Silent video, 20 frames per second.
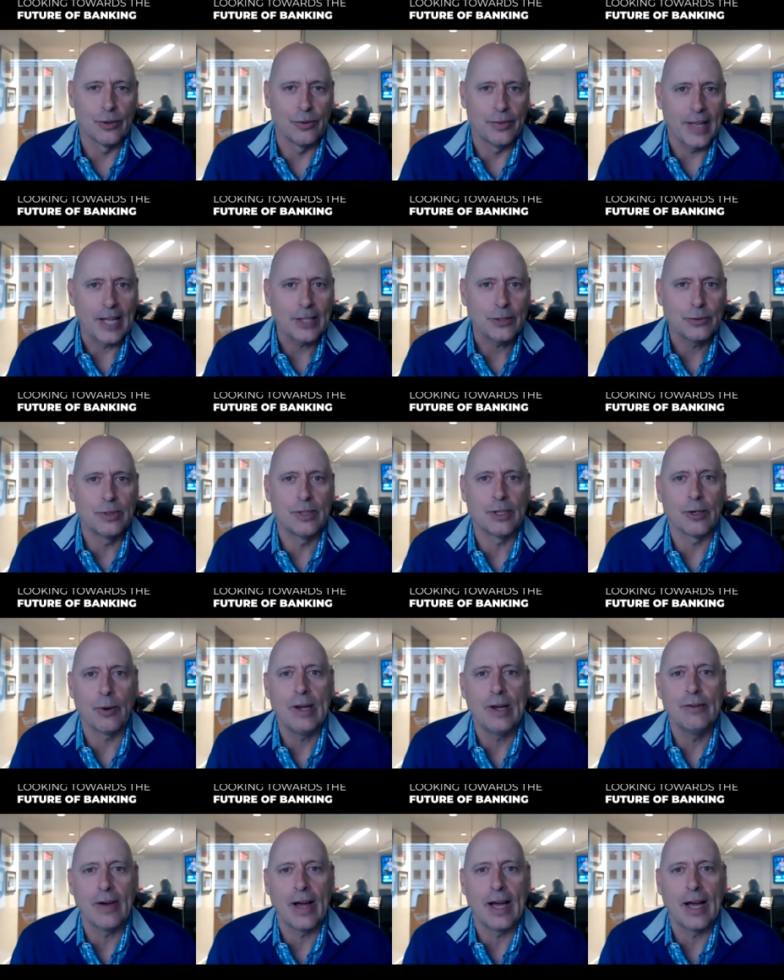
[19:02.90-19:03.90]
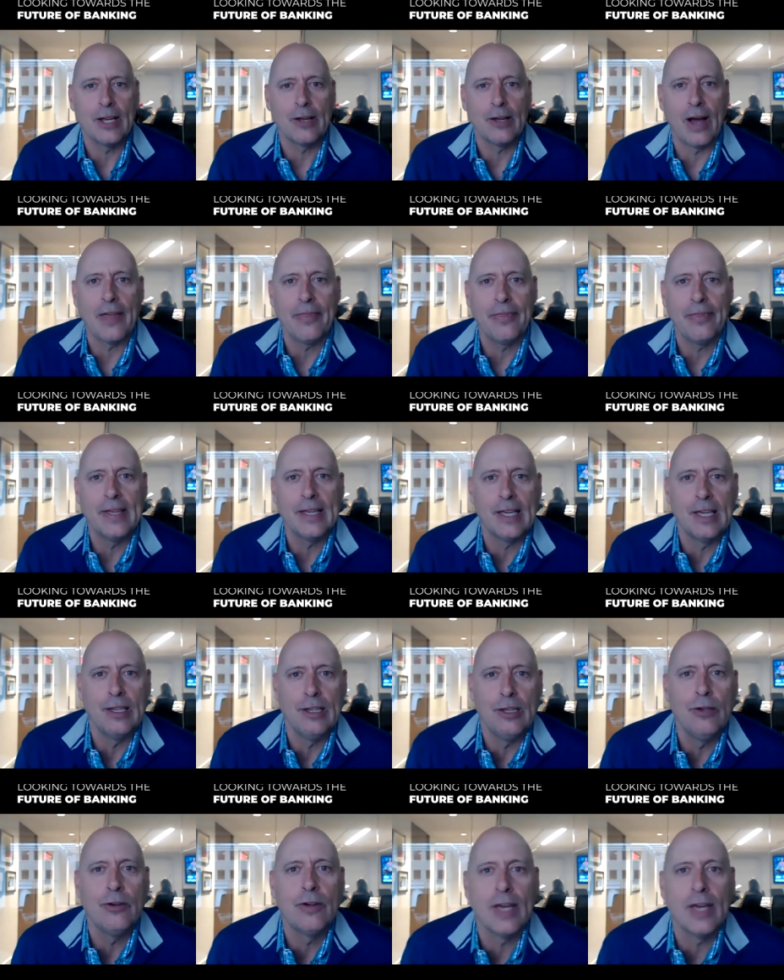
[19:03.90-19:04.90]
So that's the great value I think
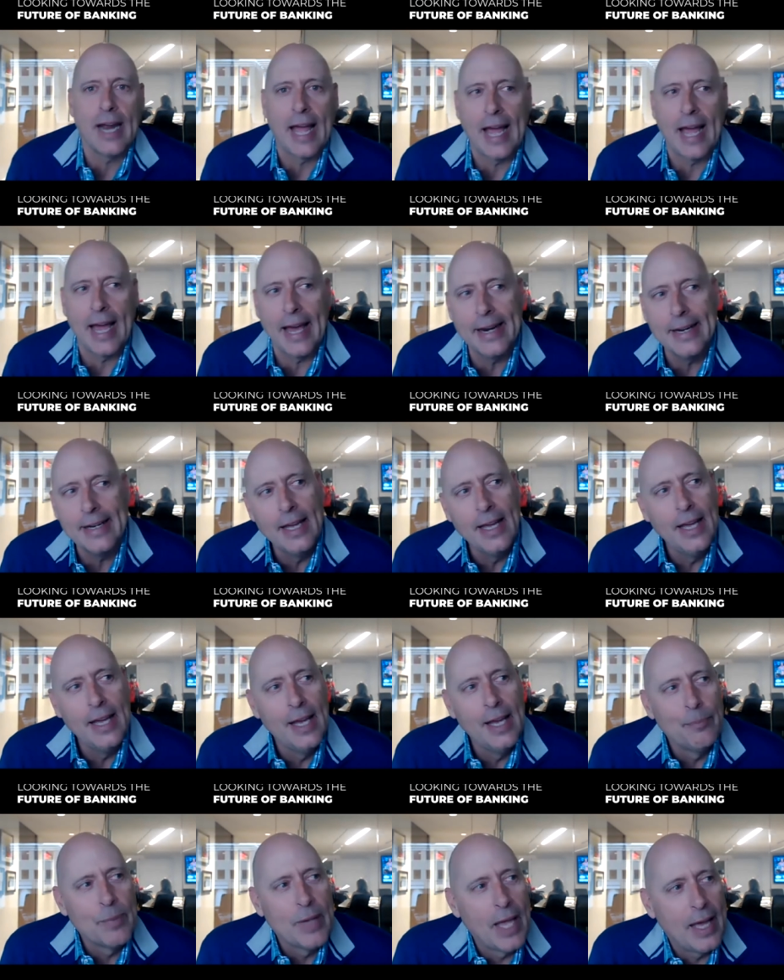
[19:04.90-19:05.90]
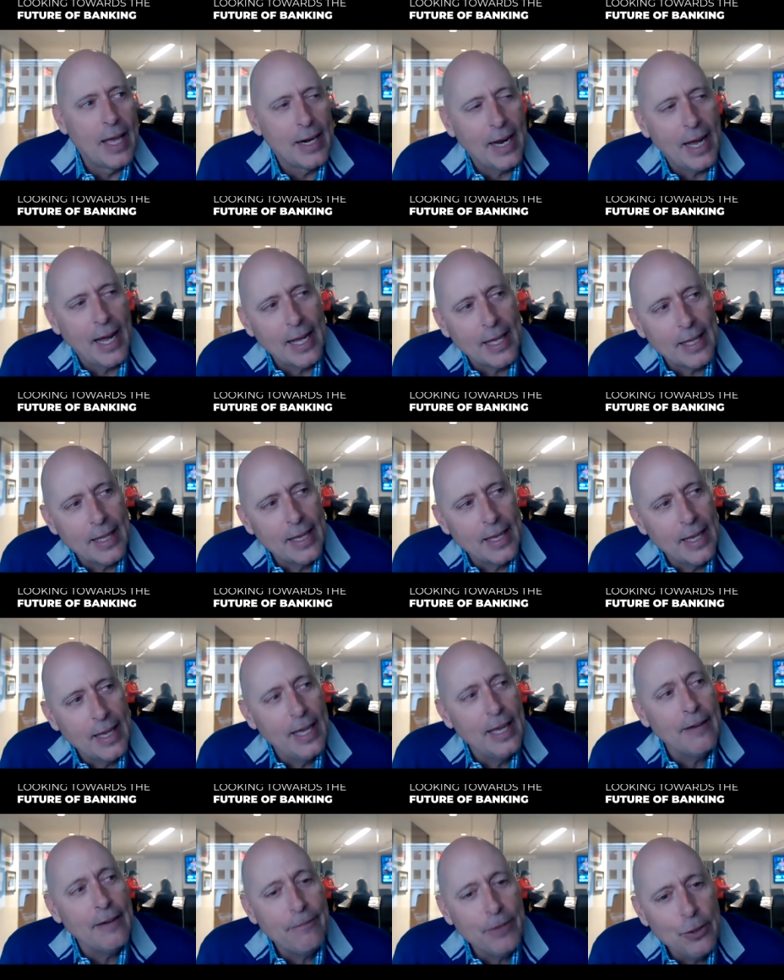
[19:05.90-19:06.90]
you can add. And I,
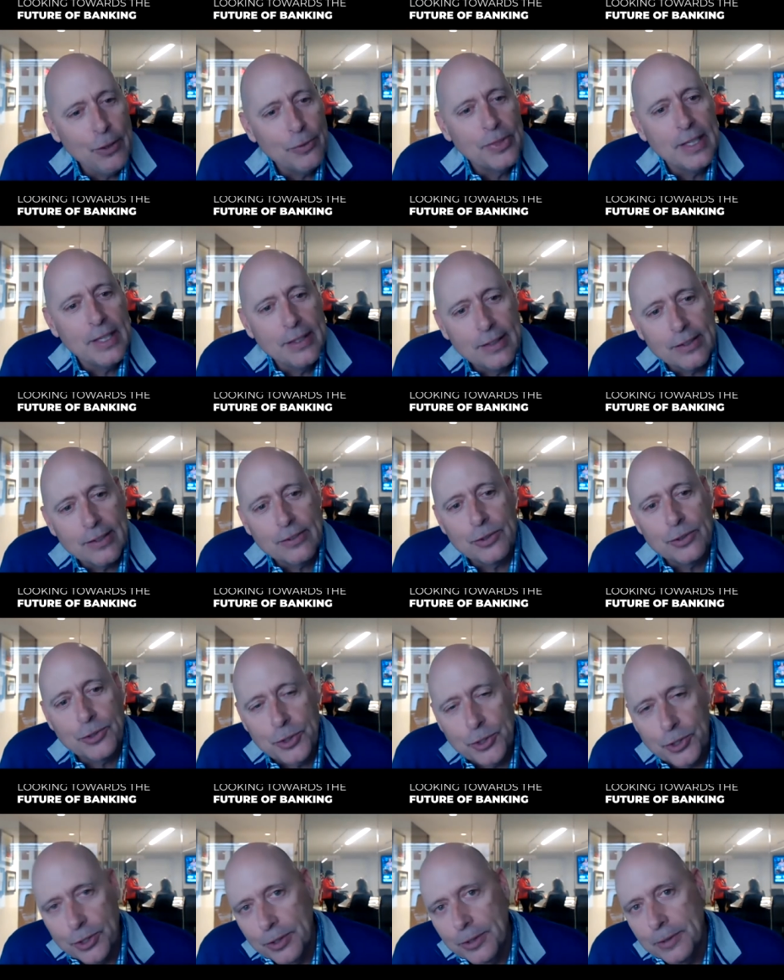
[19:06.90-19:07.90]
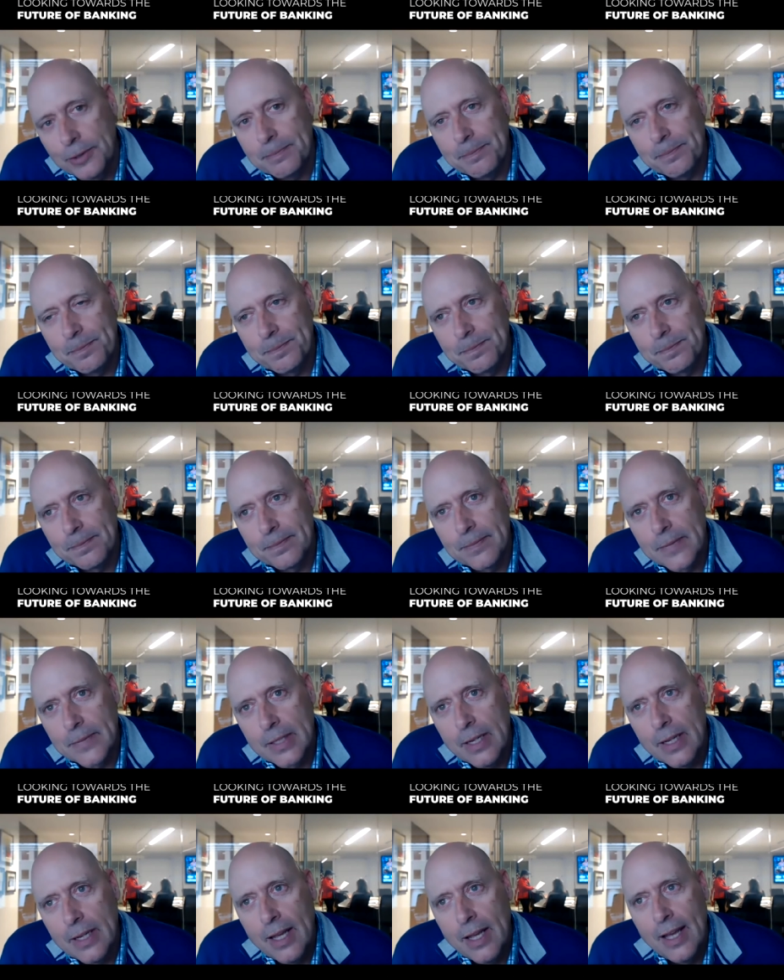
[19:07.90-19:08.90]
if you think this is true,
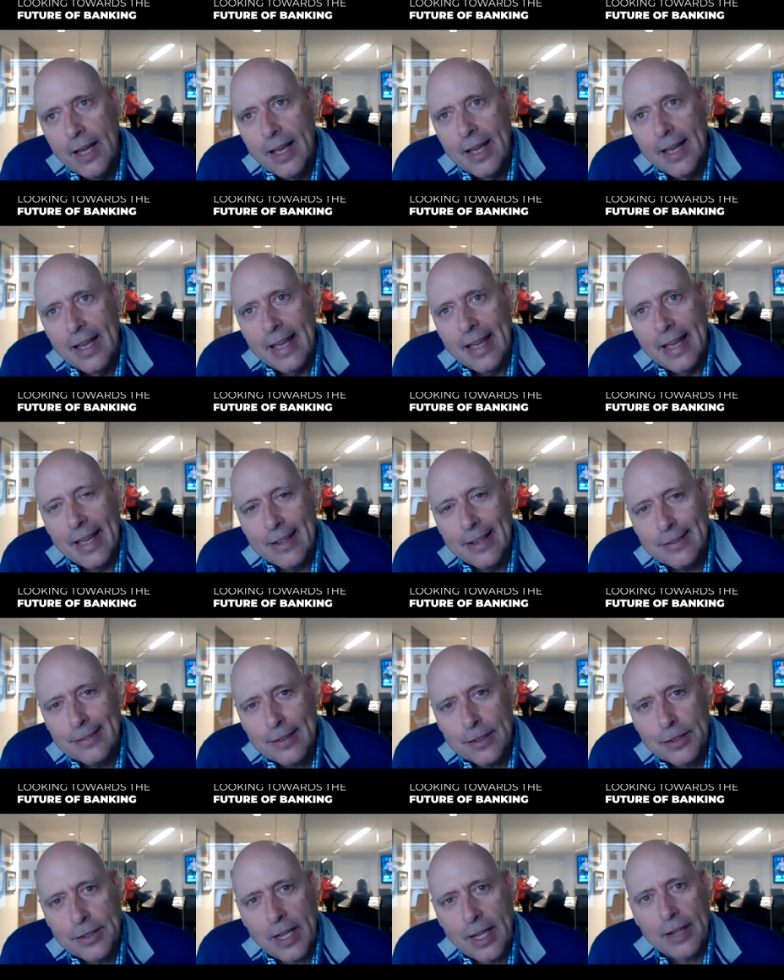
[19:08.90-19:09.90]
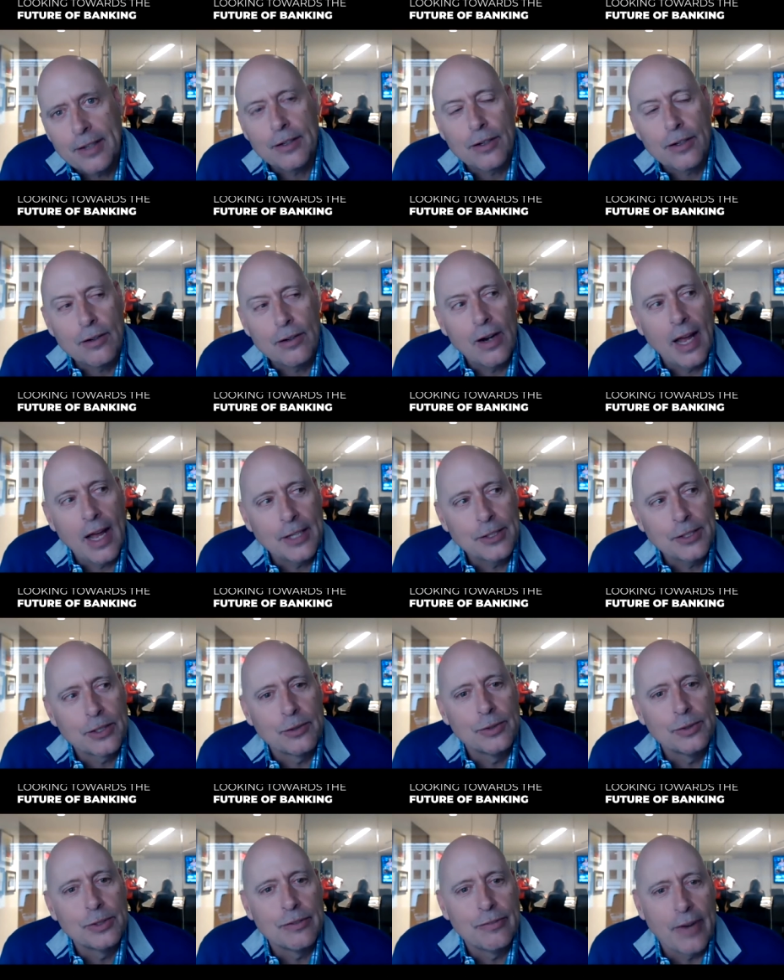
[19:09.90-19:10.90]
is the
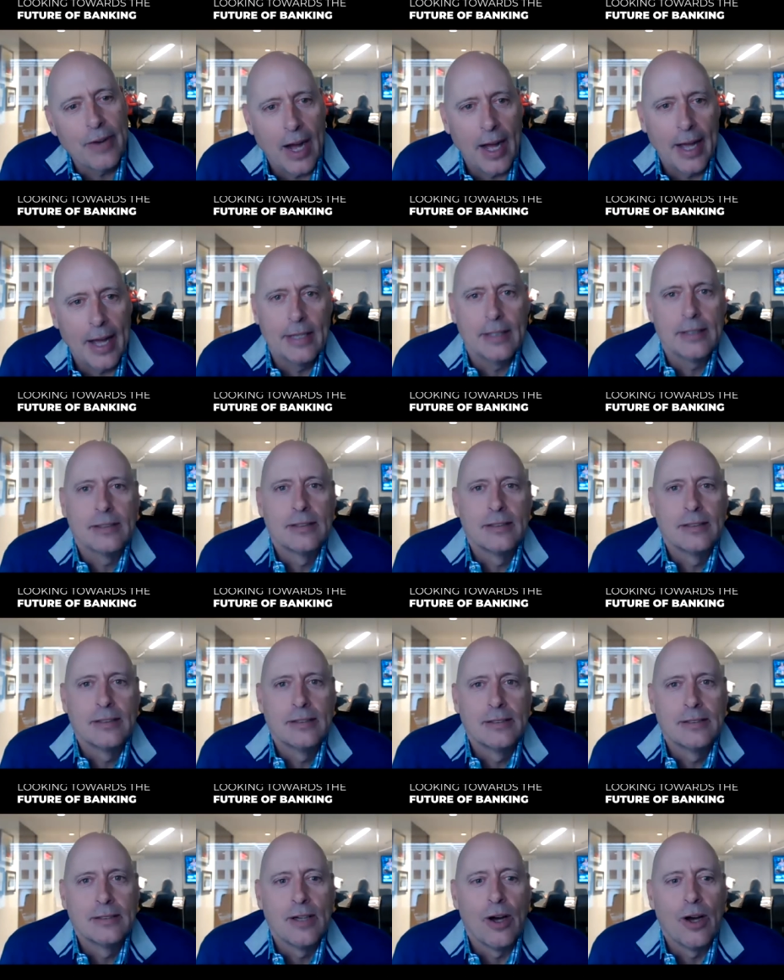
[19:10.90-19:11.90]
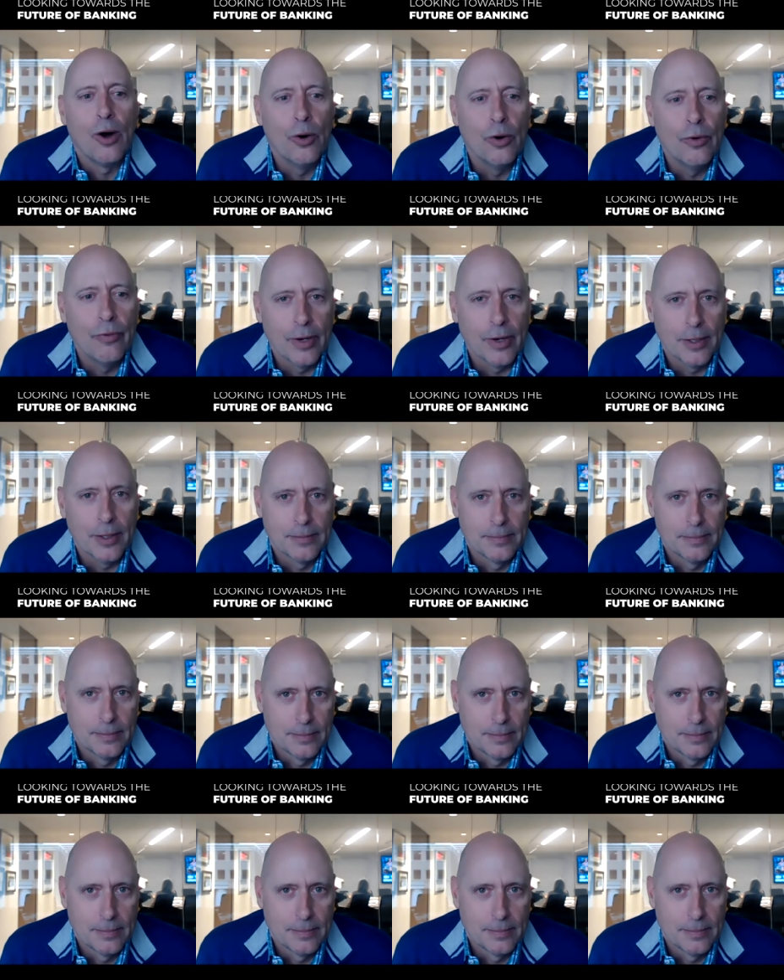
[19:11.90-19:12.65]
technological divide over?